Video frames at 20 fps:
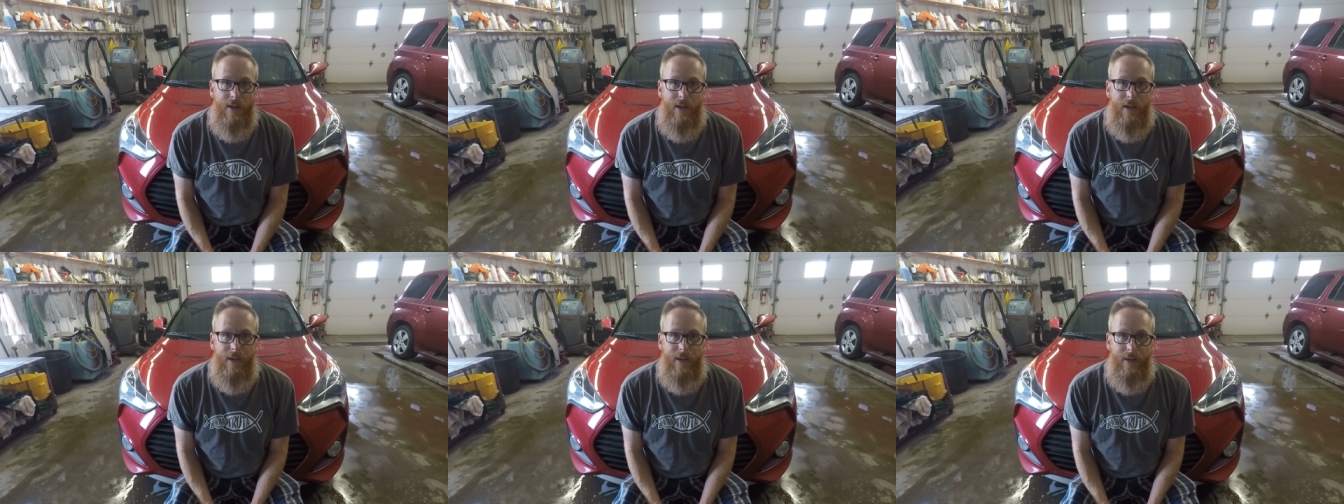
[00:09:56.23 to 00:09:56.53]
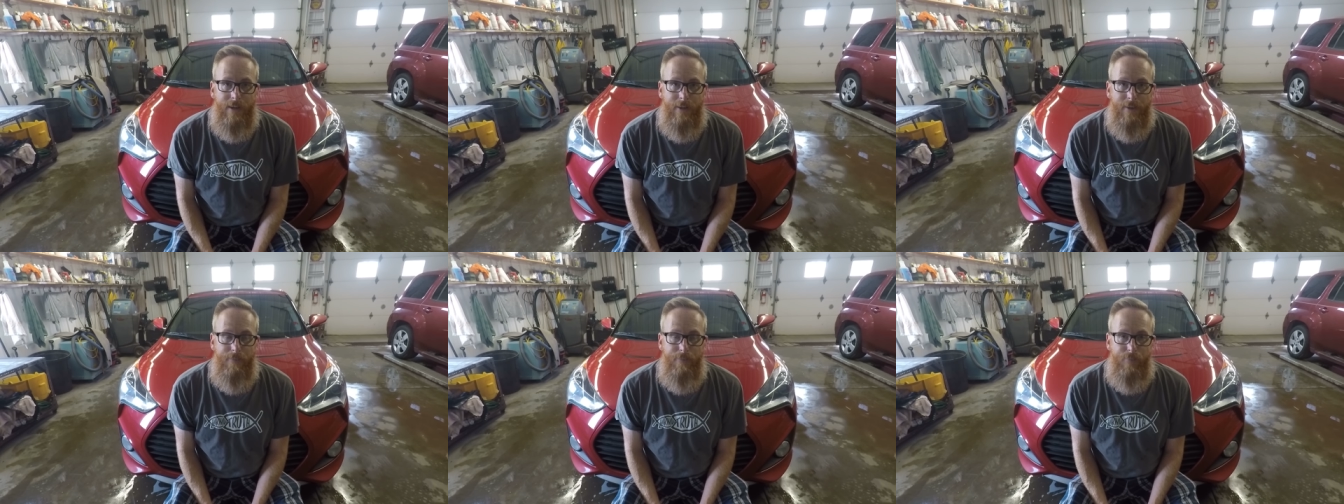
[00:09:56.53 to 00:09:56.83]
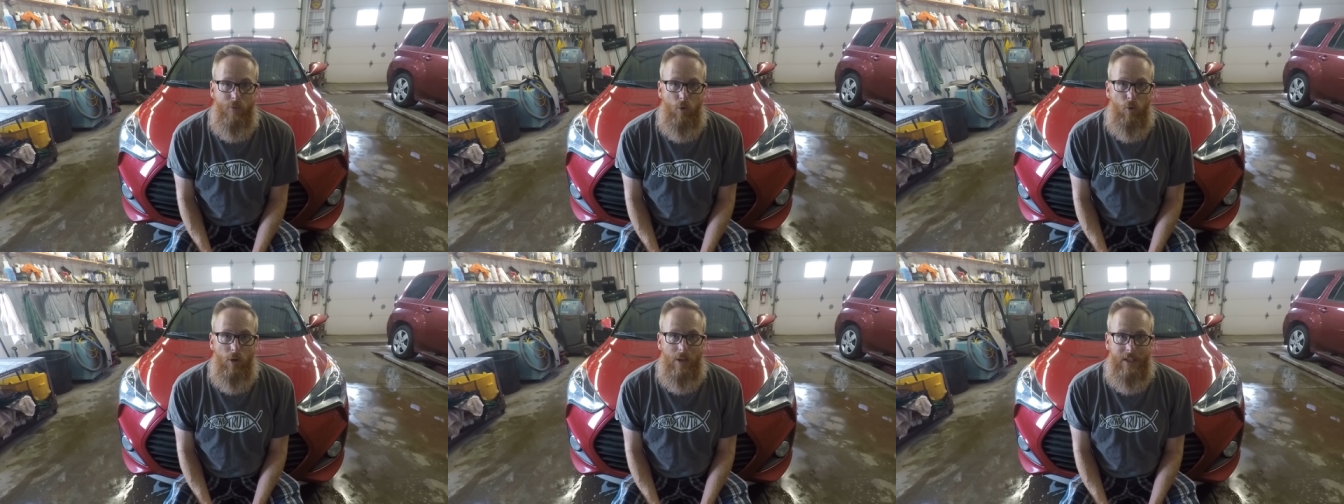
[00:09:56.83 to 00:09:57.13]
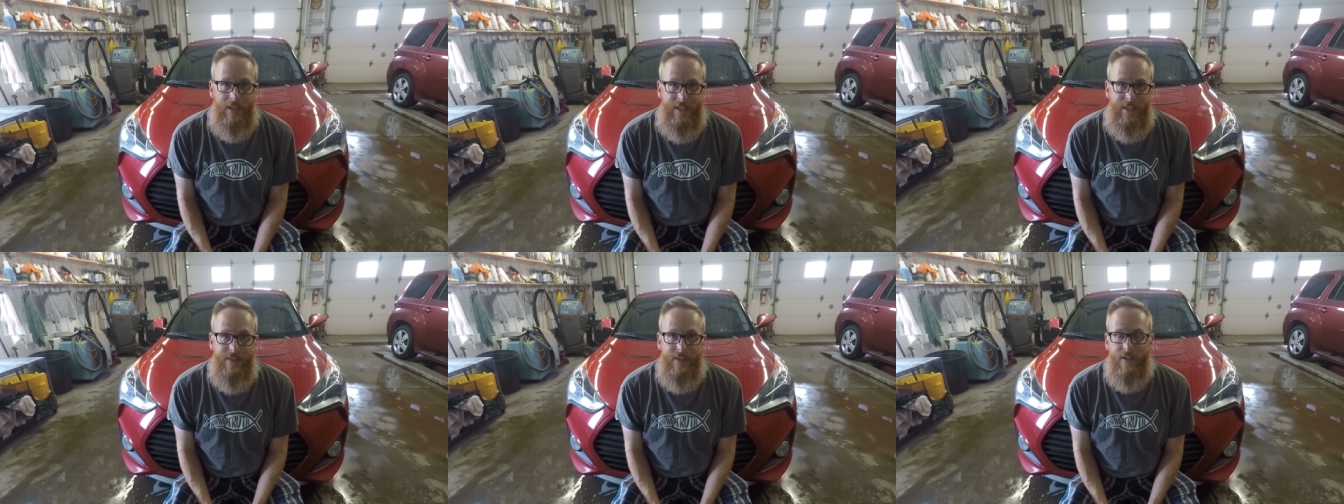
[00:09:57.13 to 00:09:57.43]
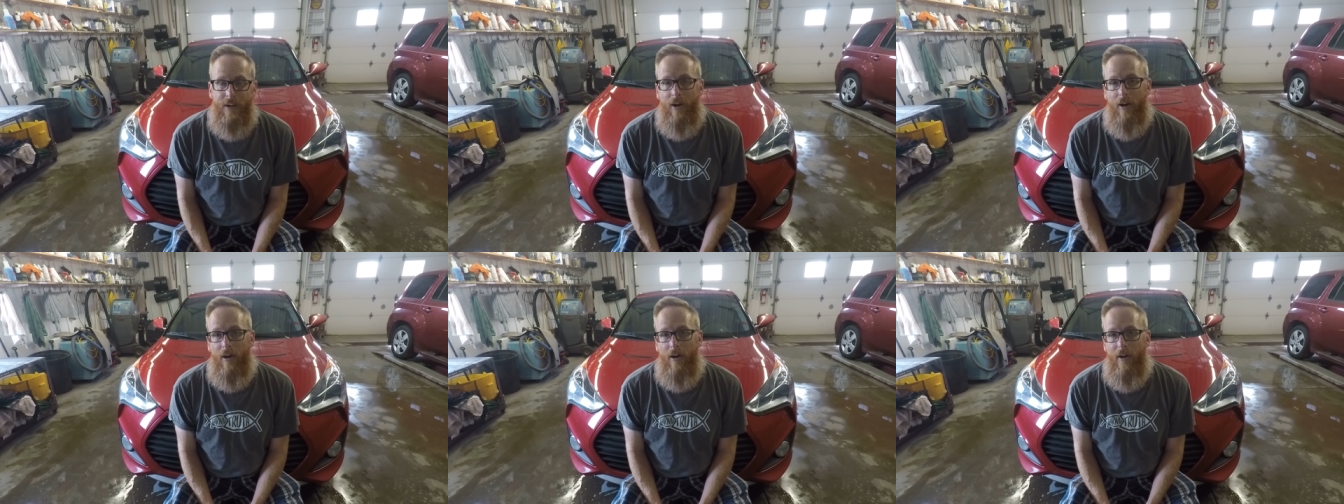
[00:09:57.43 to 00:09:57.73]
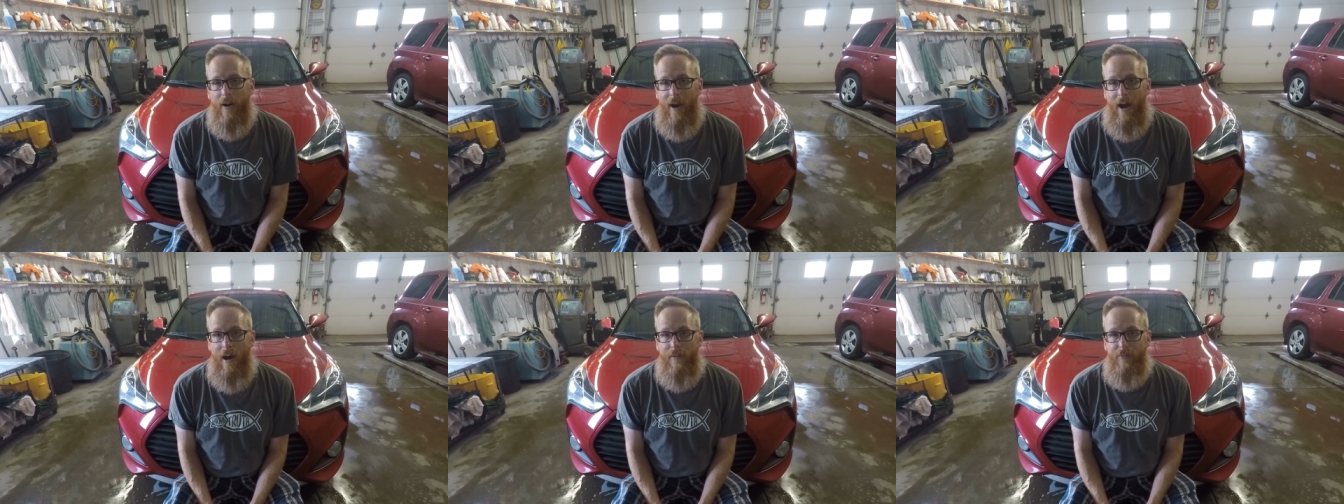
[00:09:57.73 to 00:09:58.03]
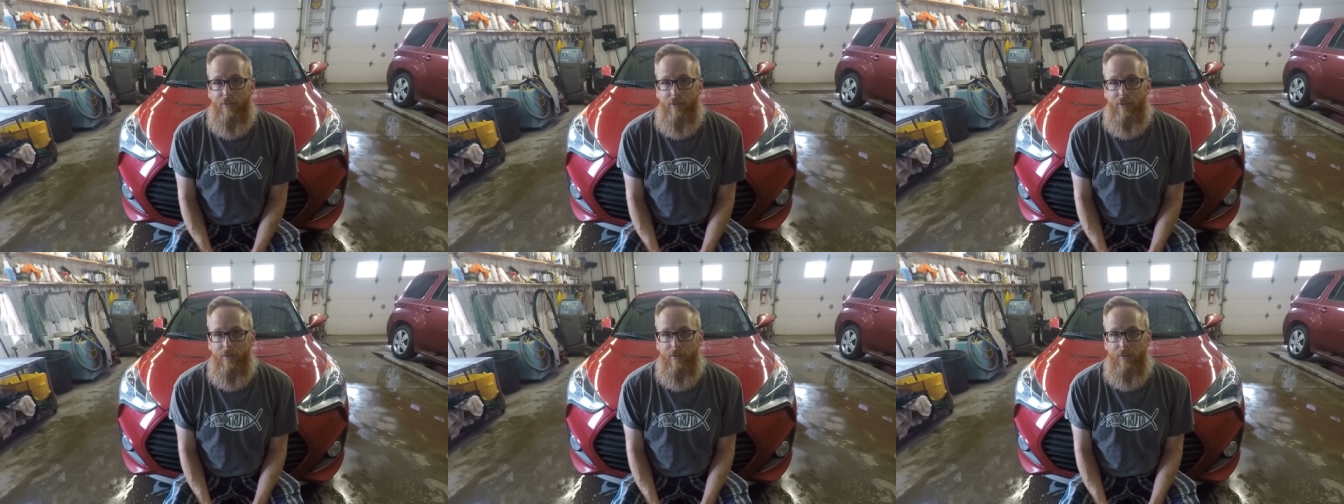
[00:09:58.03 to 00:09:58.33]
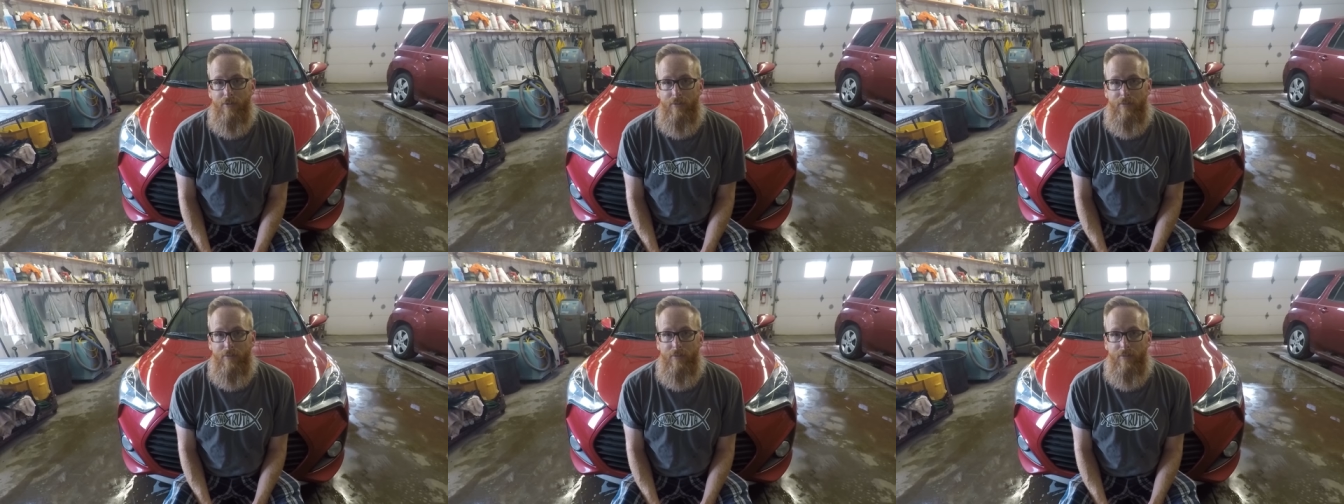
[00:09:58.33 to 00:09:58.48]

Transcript: um, or clean the car after